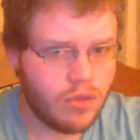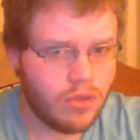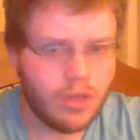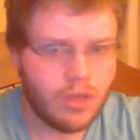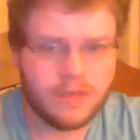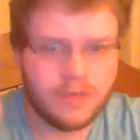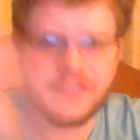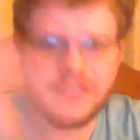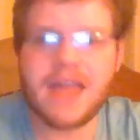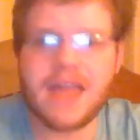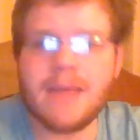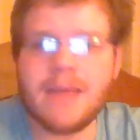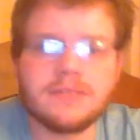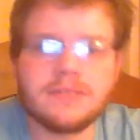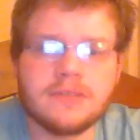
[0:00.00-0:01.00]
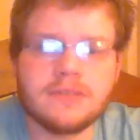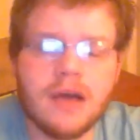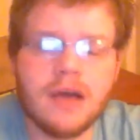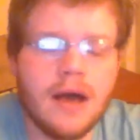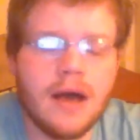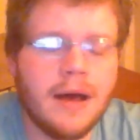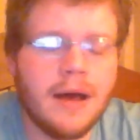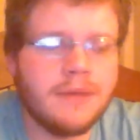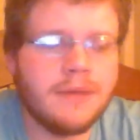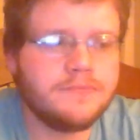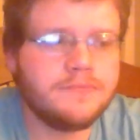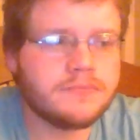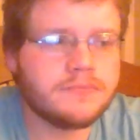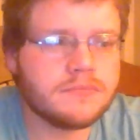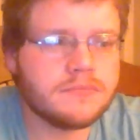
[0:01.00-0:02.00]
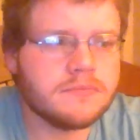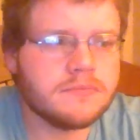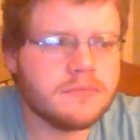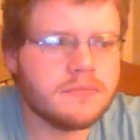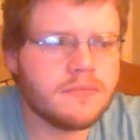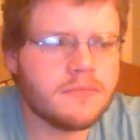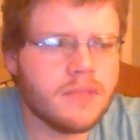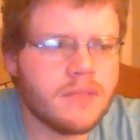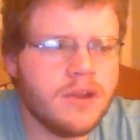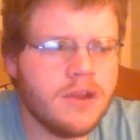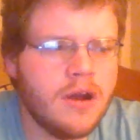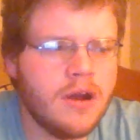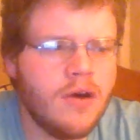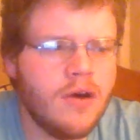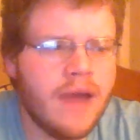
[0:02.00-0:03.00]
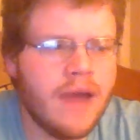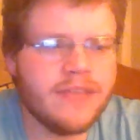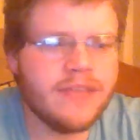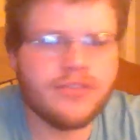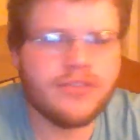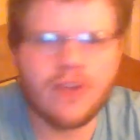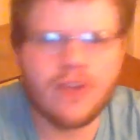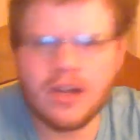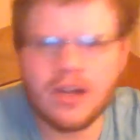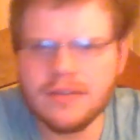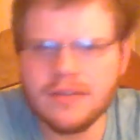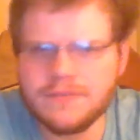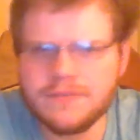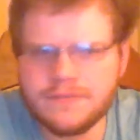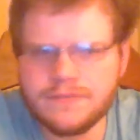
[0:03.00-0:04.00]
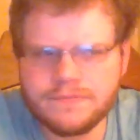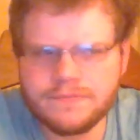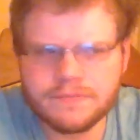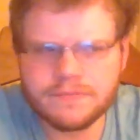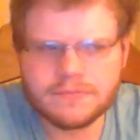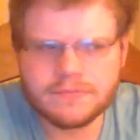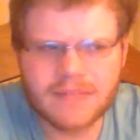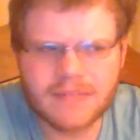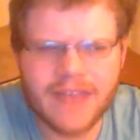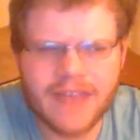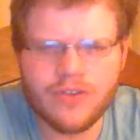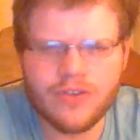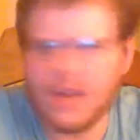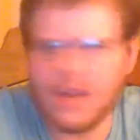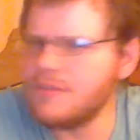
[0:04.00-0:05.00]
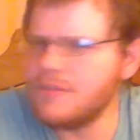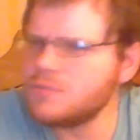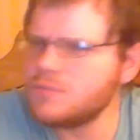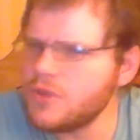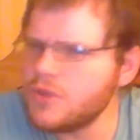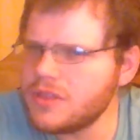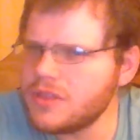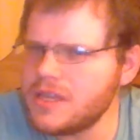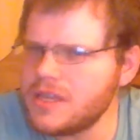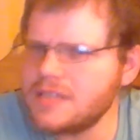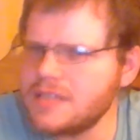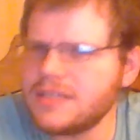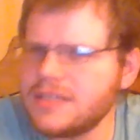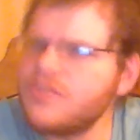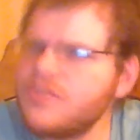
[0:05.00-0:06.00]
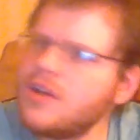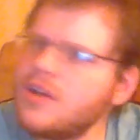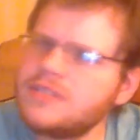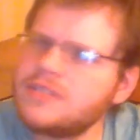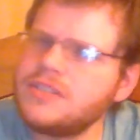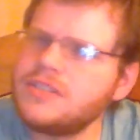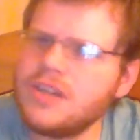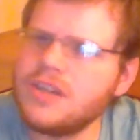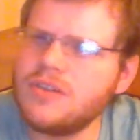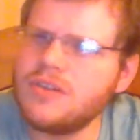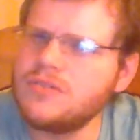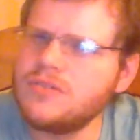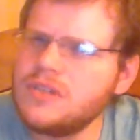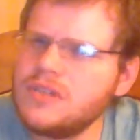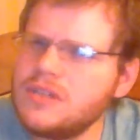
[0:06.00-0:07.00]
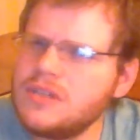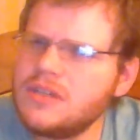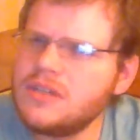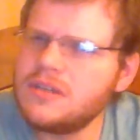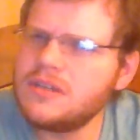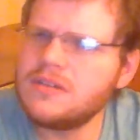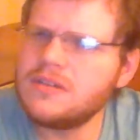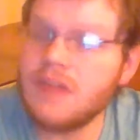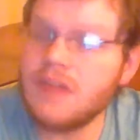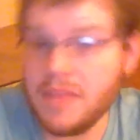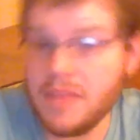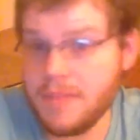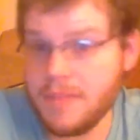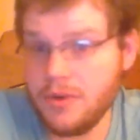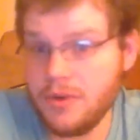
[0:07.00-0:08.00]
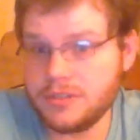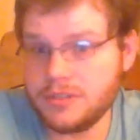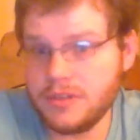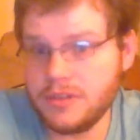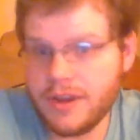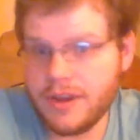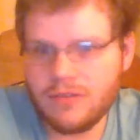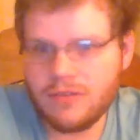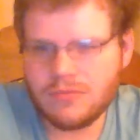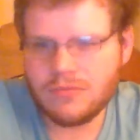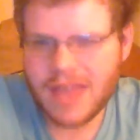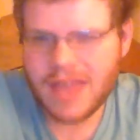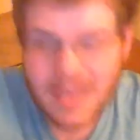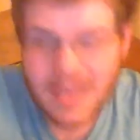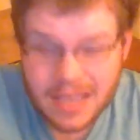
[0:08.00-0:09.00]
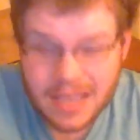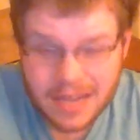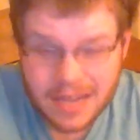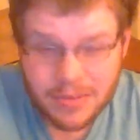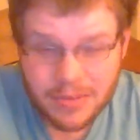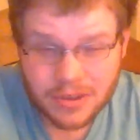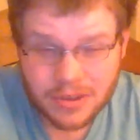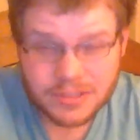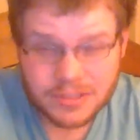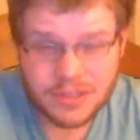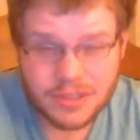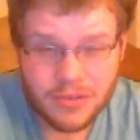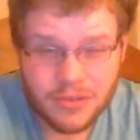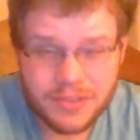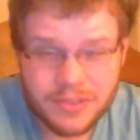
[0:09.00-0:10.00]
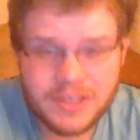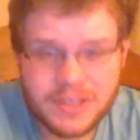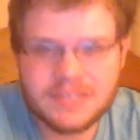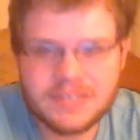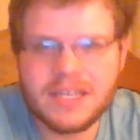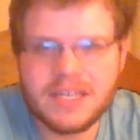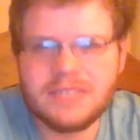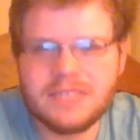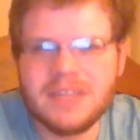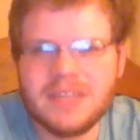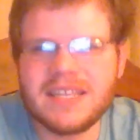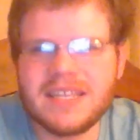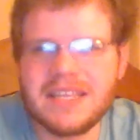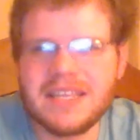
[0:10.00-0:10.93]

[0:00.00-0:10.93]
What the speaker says: snapped. You know, I thought I was worthless. I thought, you know, now I'm going to get personal here. I don't like getting personal with these things because I like to